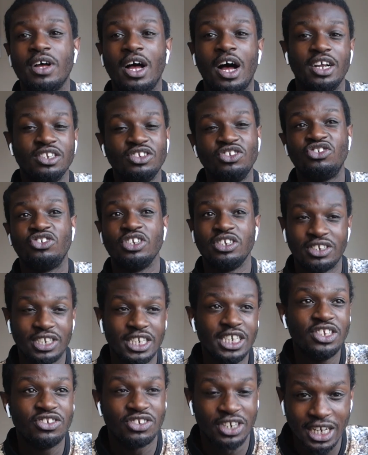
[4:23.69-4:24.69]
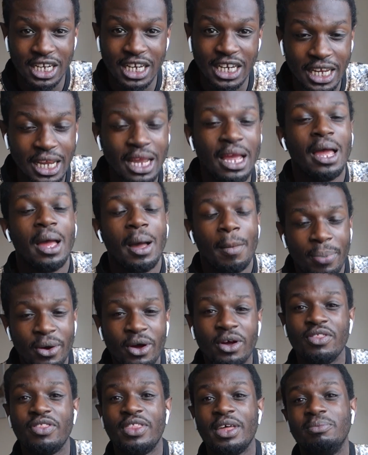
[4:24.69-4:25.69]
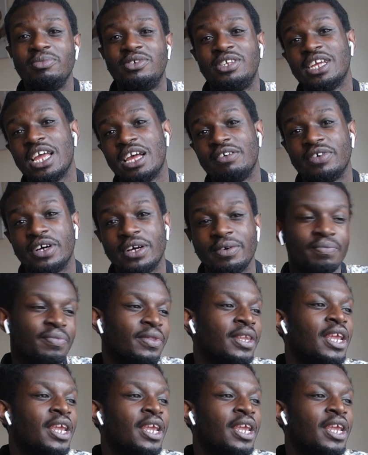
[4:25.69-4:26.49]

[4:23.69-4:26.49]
unstrategically put them together.